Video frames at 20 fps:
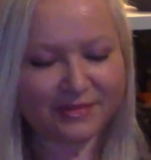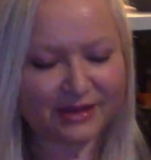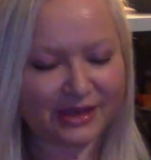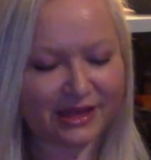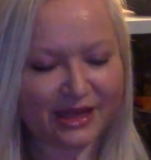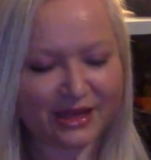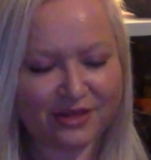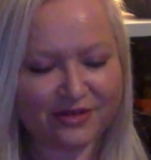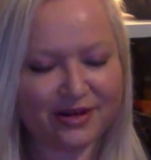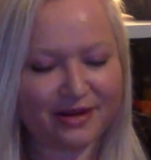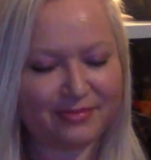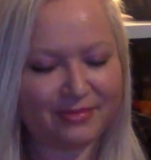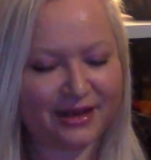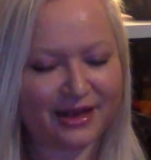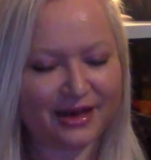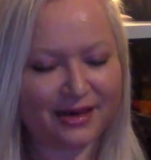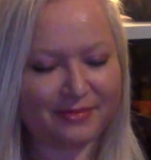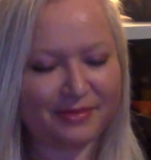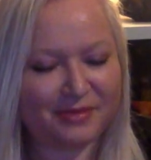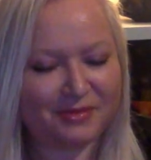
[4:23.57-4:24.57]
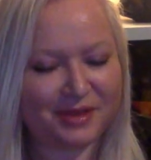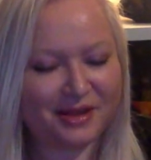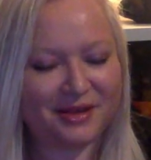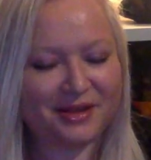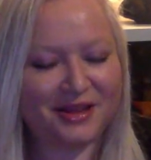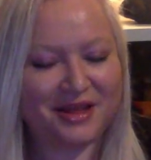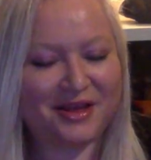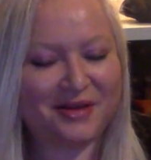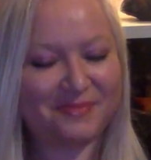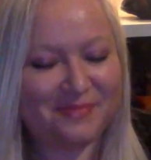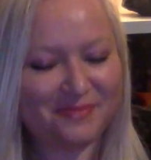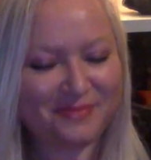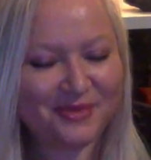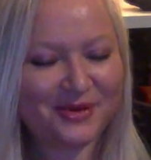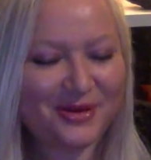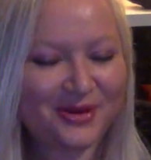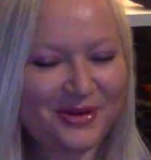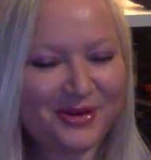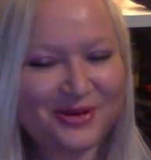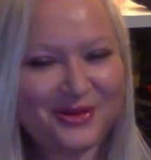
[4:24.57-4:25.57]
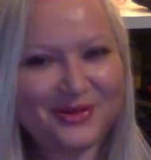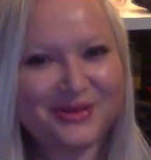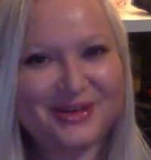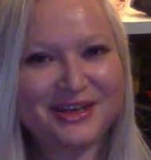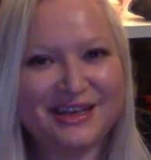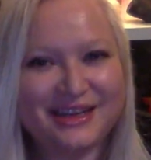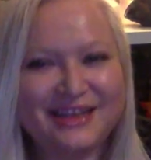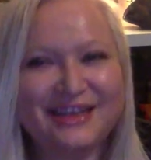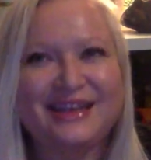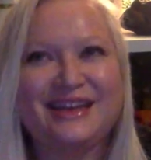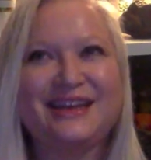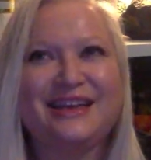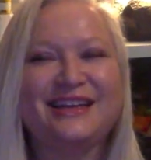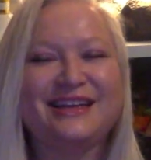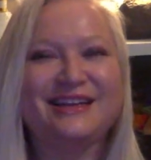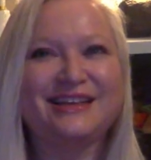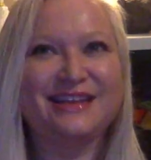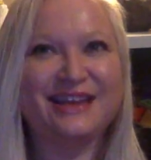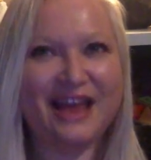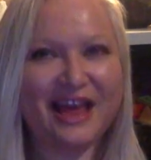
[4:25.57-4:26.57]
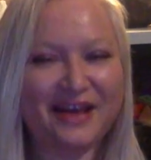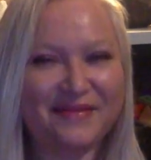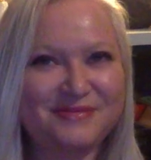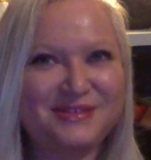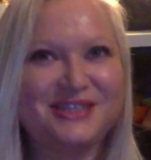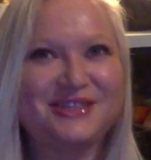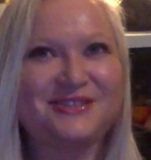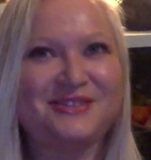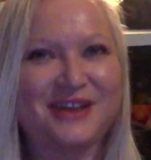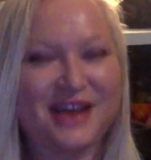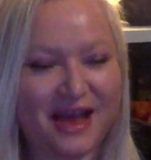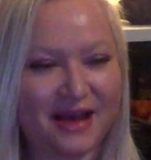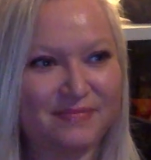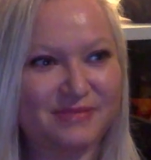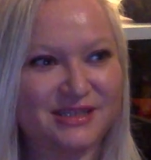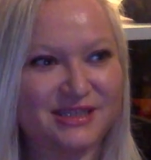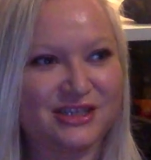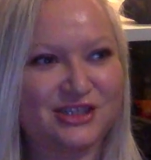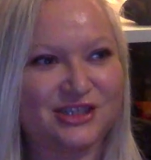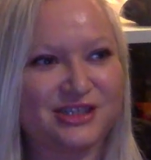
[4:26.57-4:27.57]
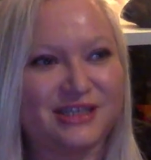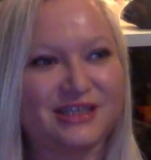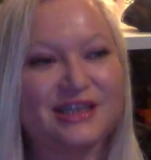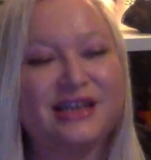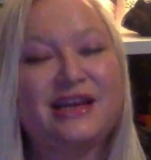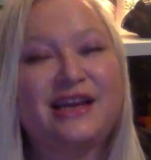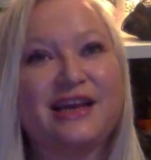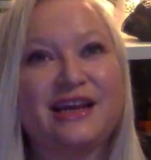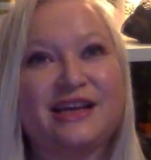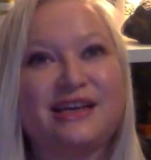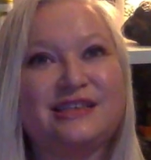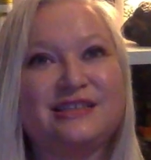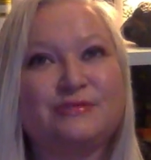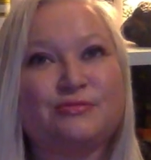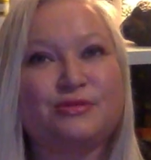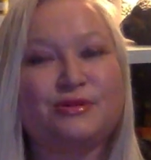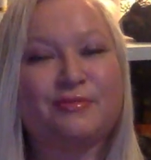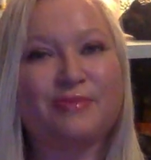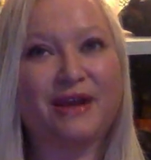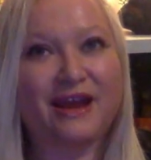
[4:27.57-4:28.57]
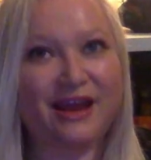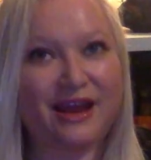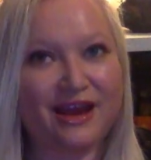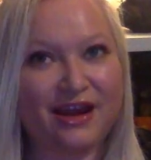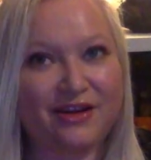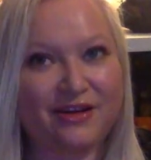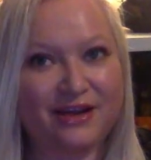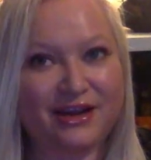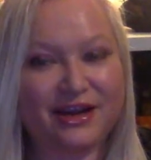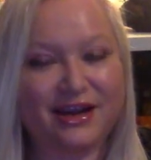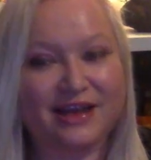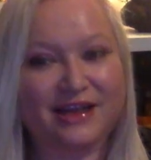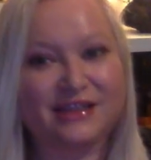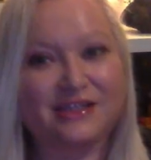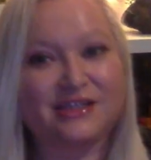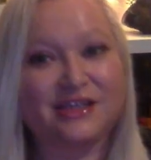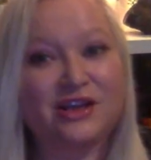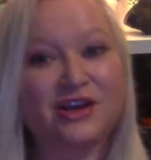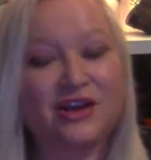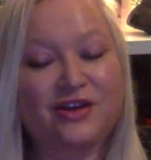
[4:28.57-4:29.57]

Get the right planet, Mimi. The Moon-Neptune opposition is preparing us